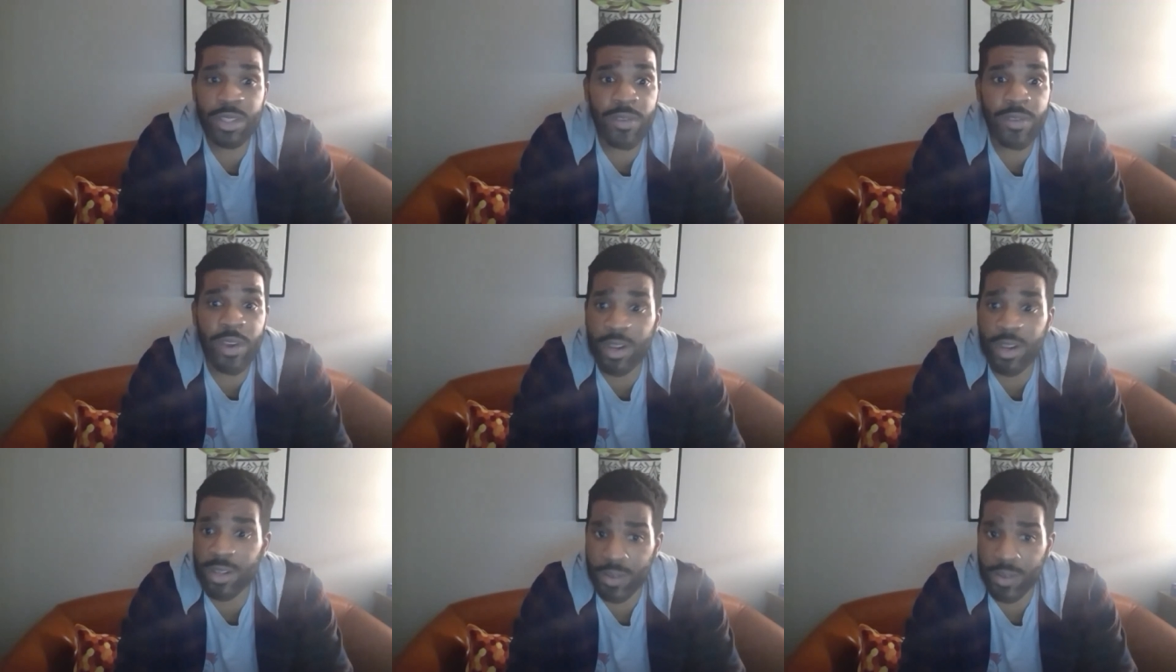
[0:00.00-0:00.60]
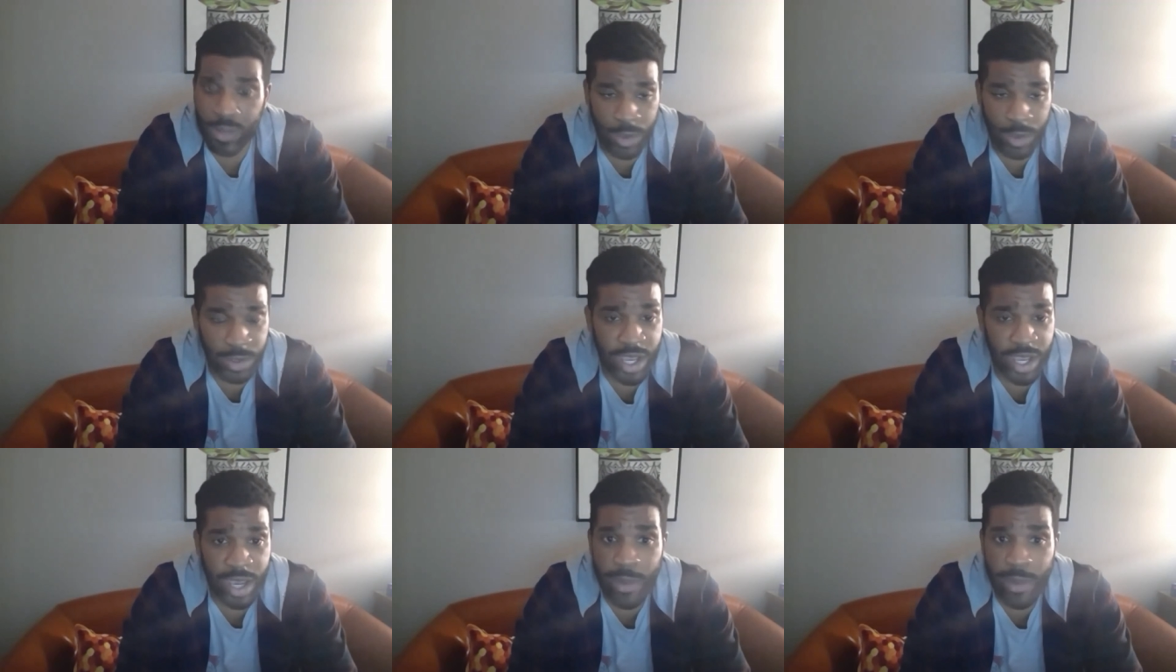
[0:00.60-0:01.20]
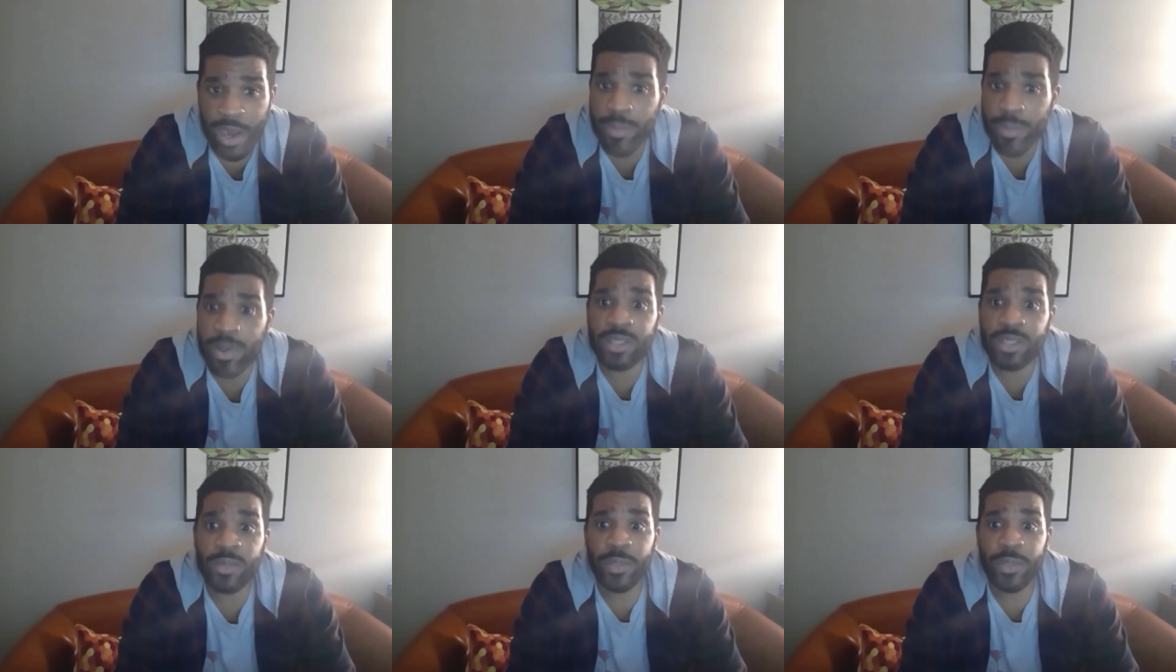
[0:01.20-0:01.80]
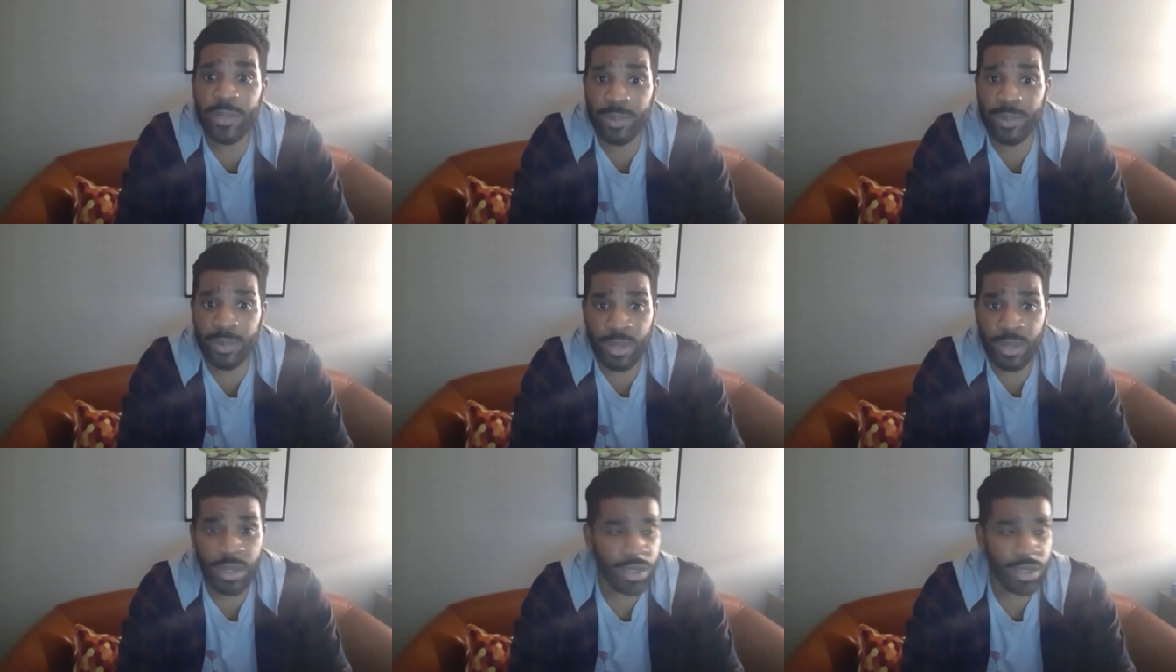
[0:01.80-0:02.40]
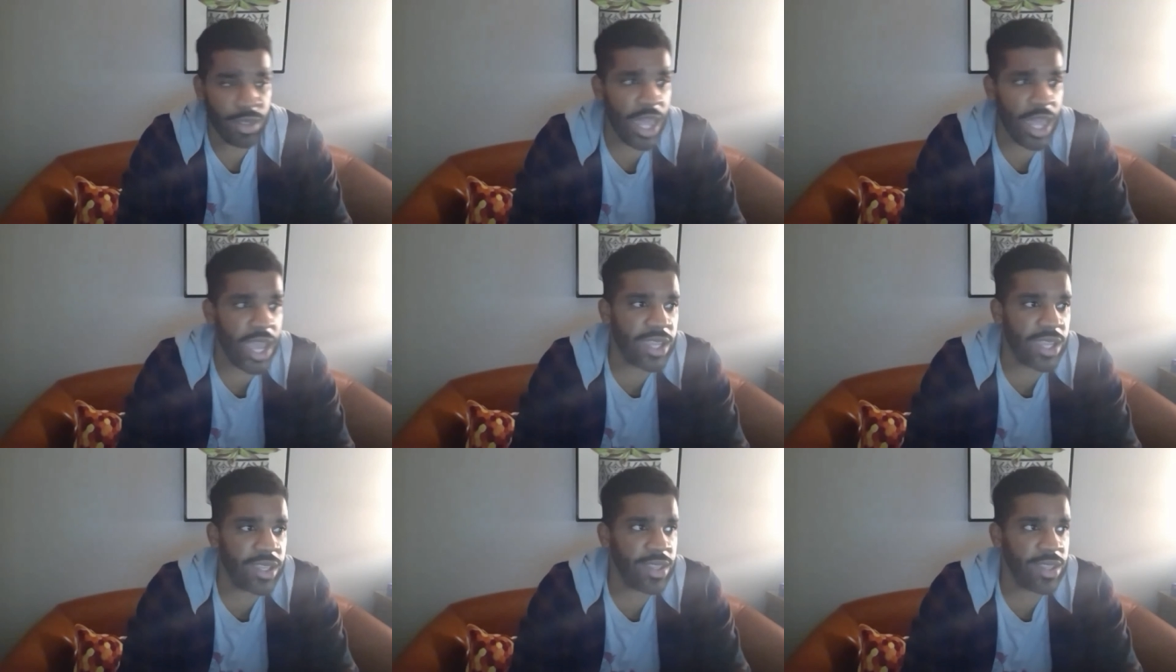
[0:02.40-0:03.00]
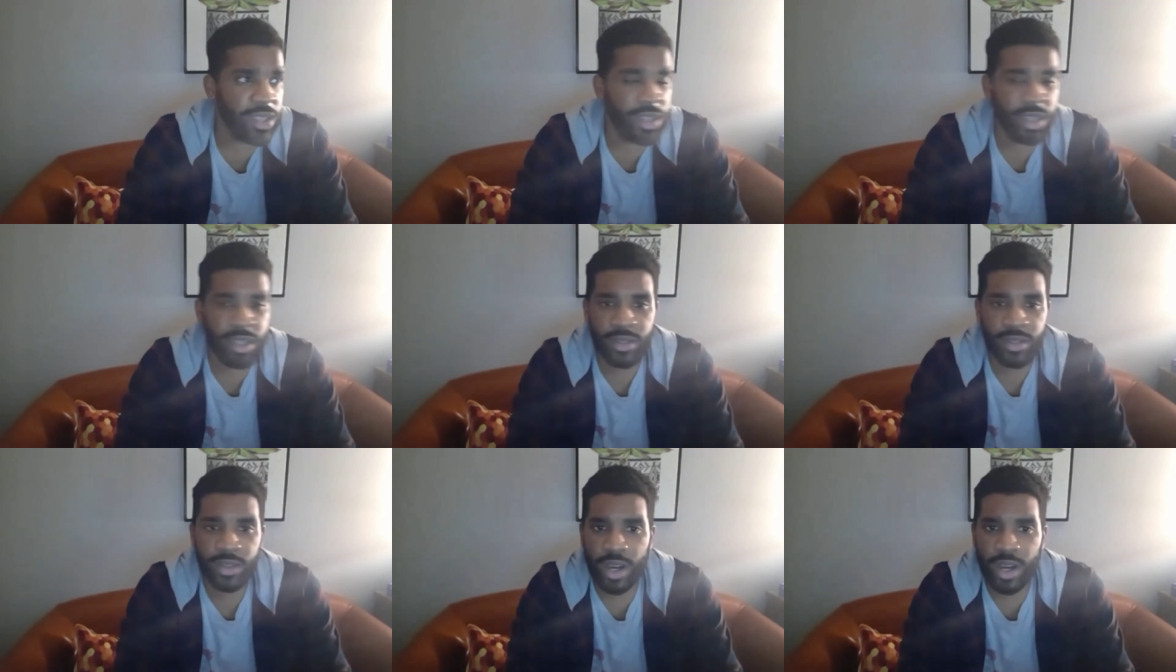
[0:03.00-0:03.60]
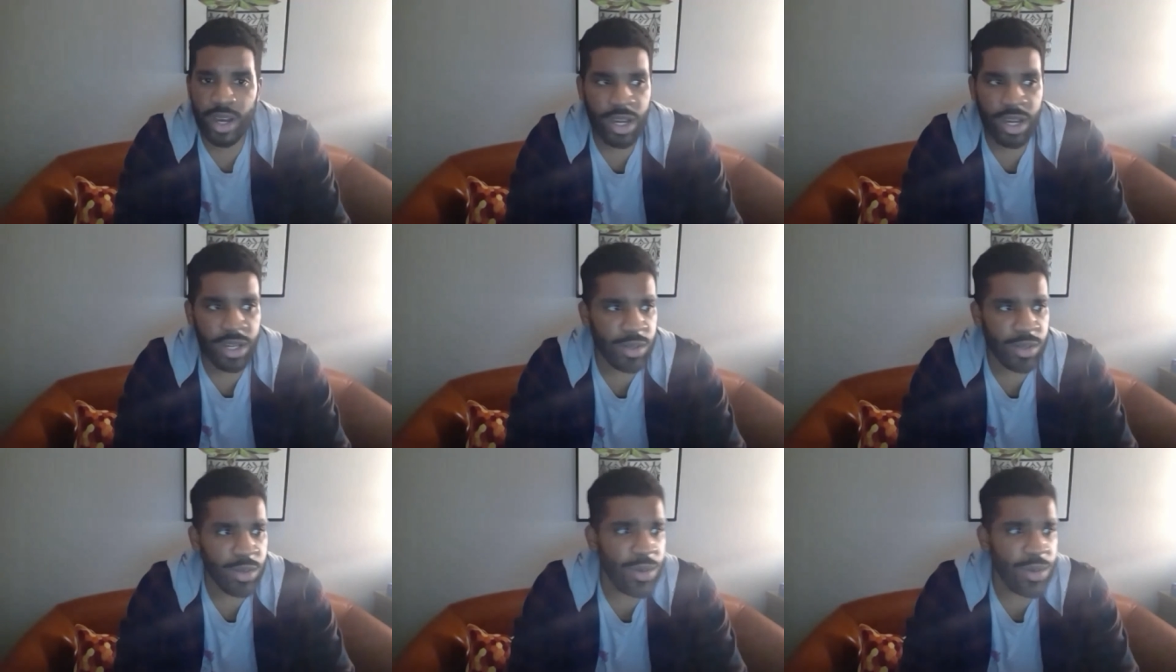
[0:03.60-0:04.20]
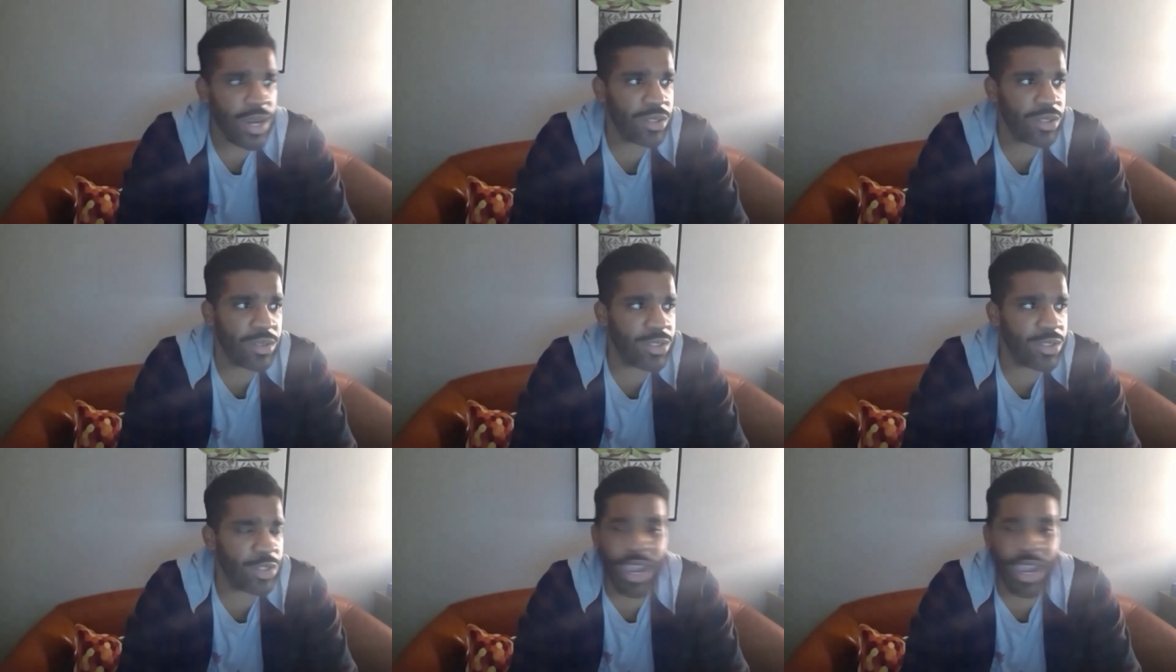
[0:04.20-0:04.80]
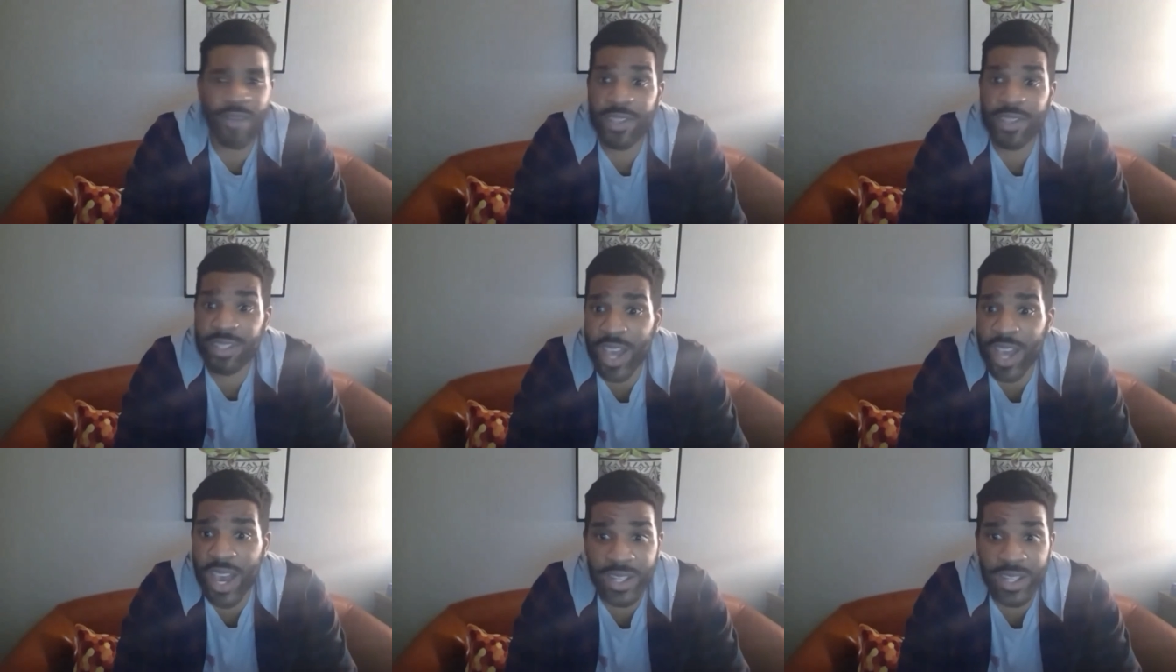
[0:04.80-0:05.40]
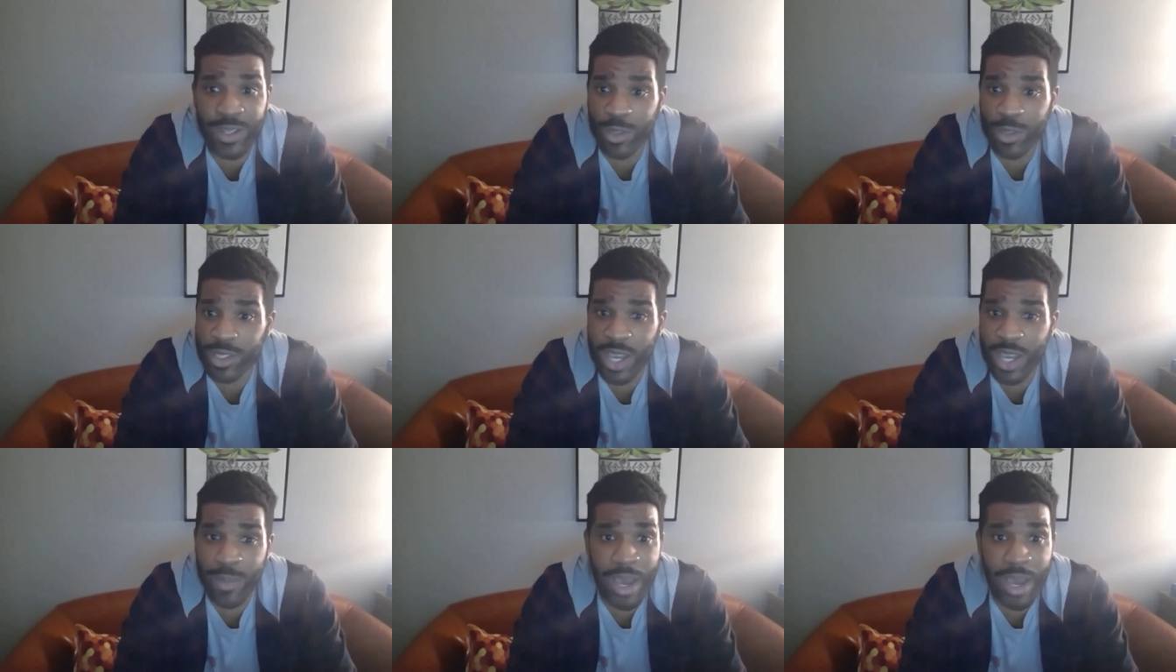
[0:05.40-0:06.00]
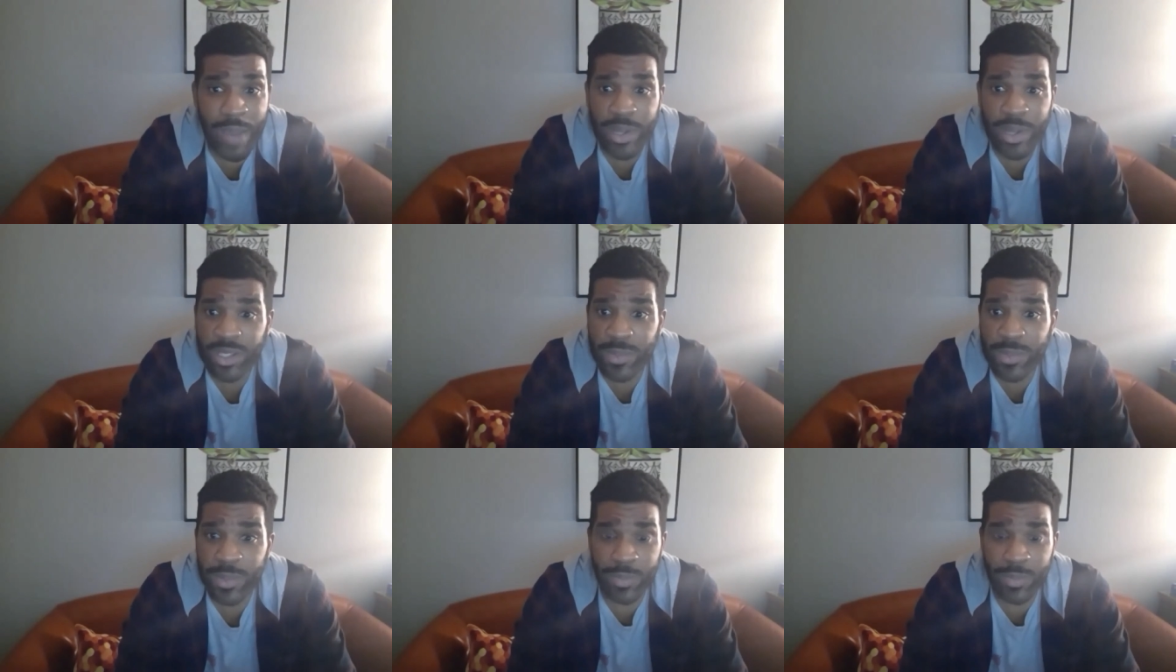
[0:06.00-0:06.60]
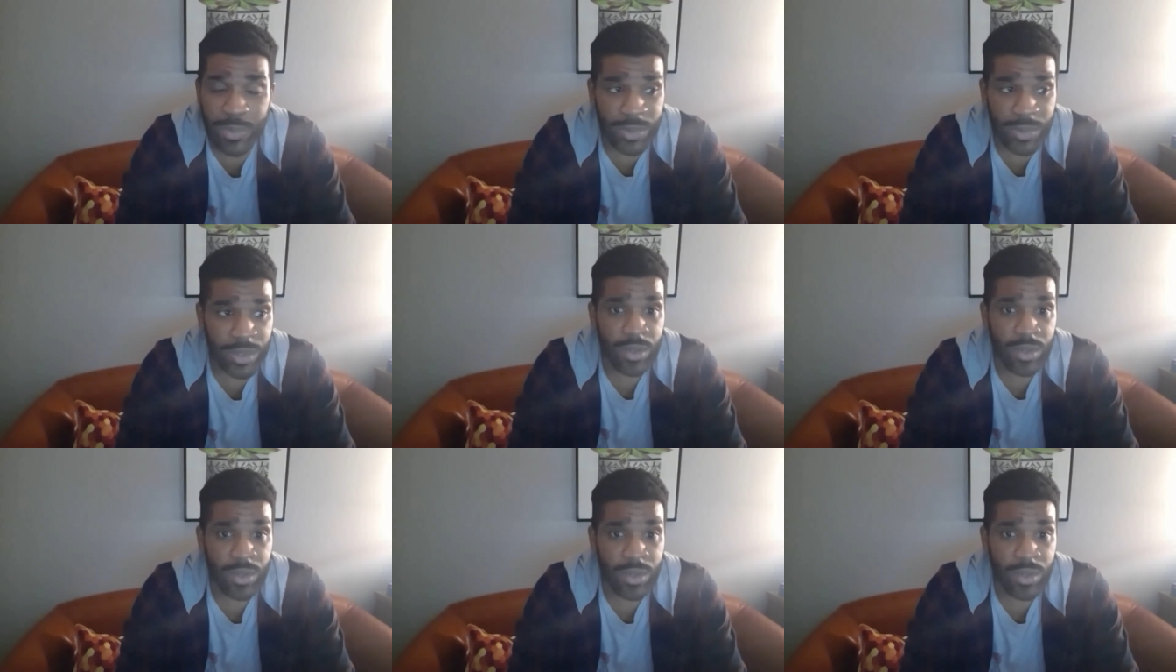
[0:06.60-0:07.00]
Vert, co-signed by a bunch of people. Like, who else? Travis Scott, co-signed by a bunch of people.